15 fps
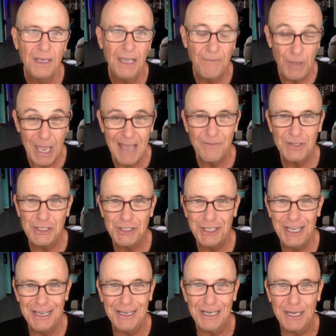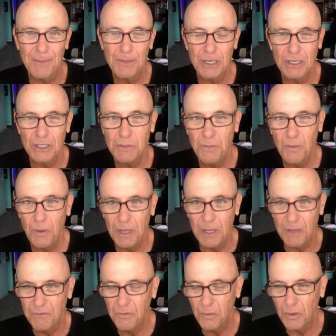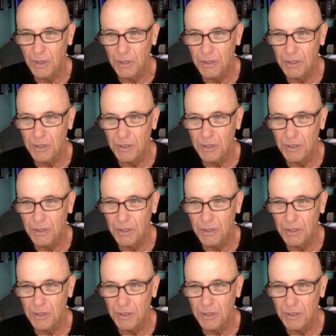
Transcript: if you haven't seen it, I'm going to spoil it for you.